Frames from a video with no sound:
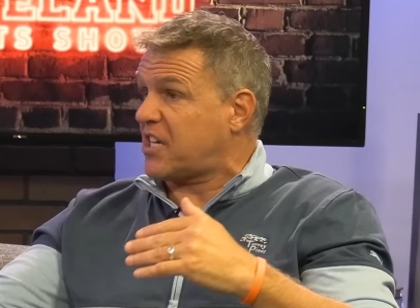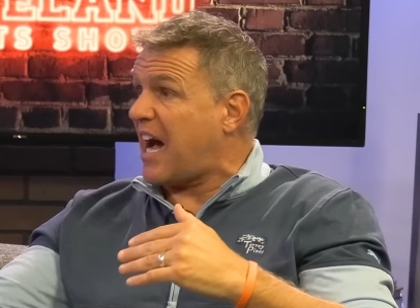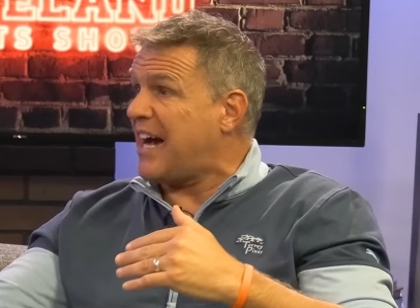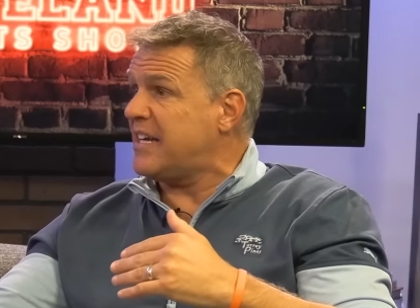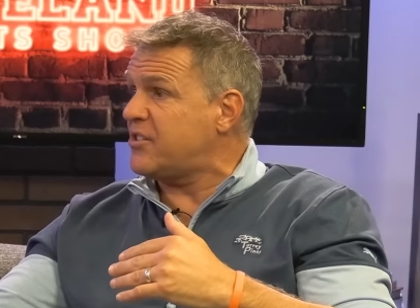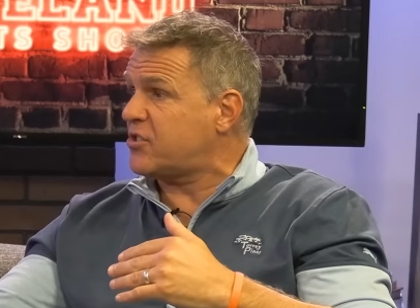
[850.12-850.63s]

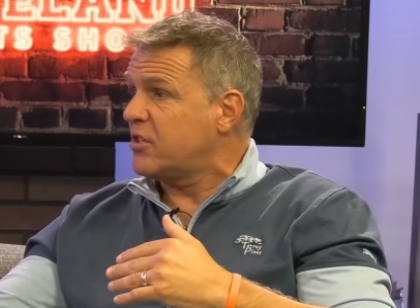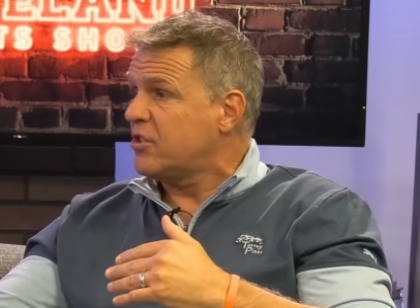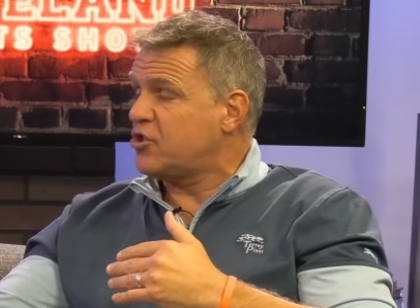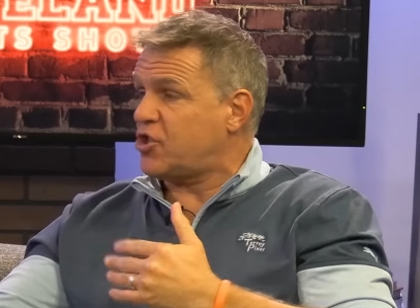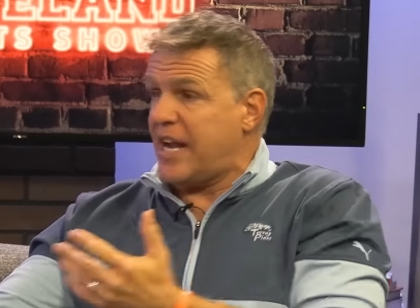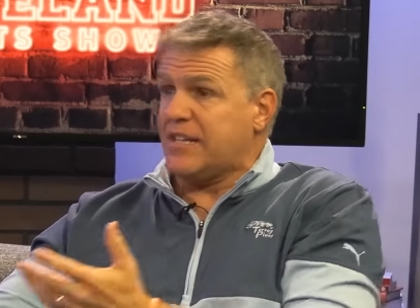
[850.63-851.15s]
guys
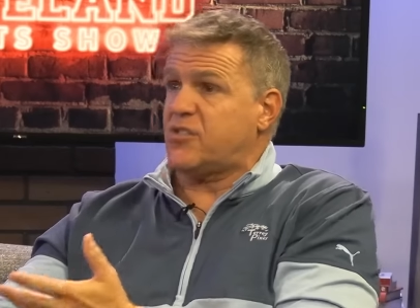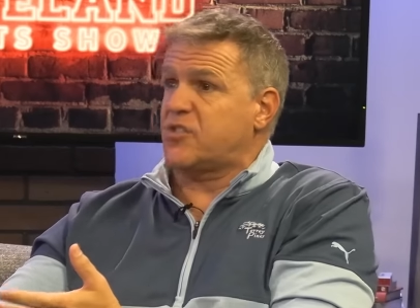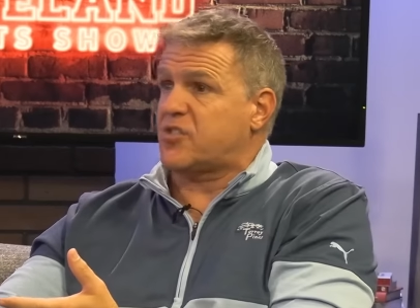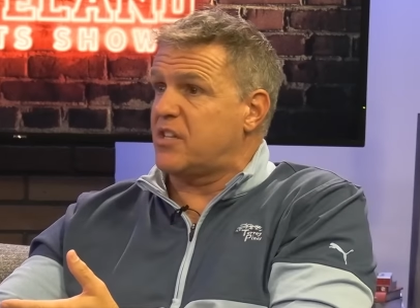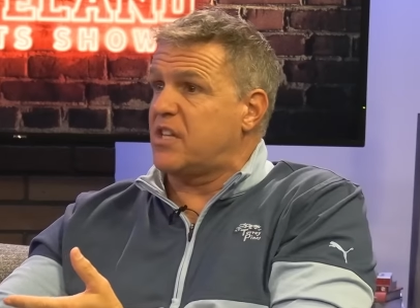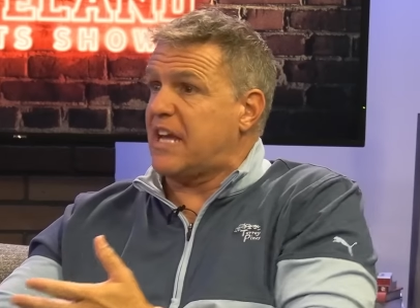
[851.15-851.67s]

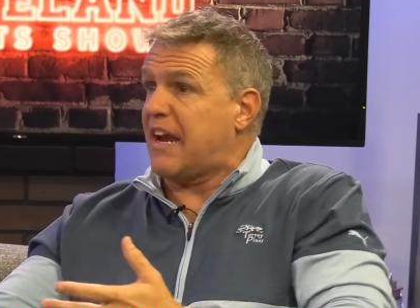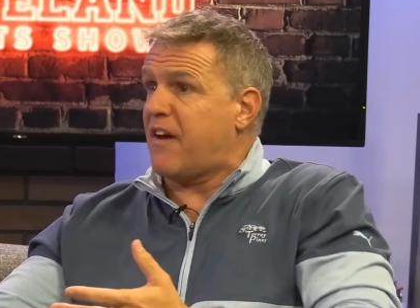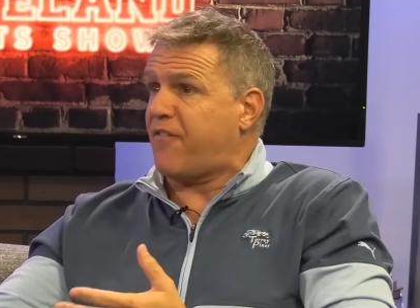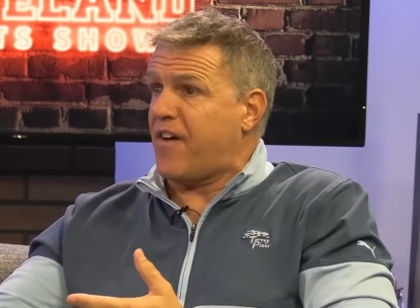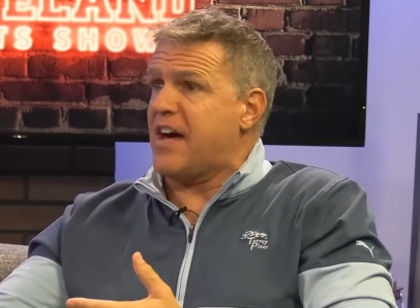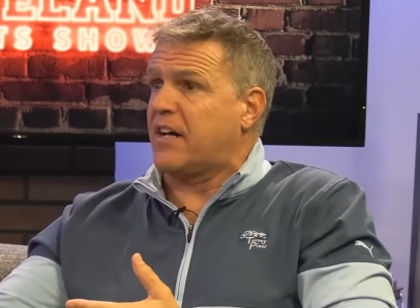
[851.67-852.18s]
chances in the N
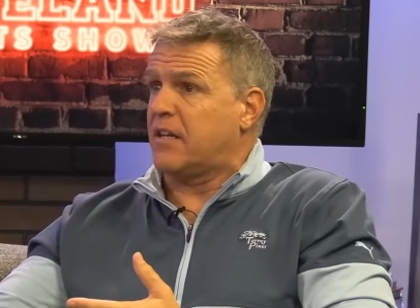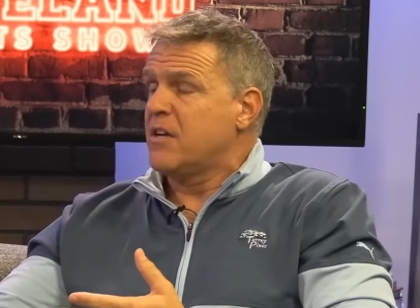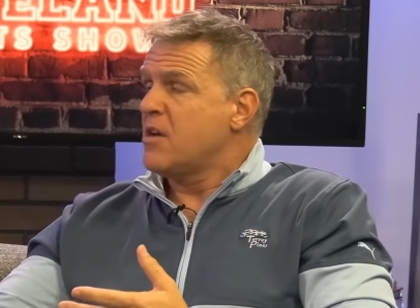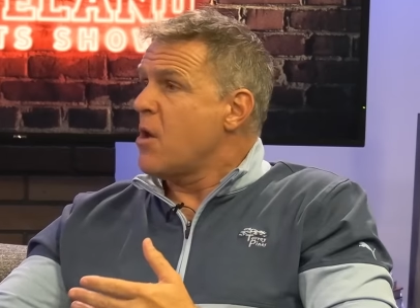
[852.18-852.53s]
F L.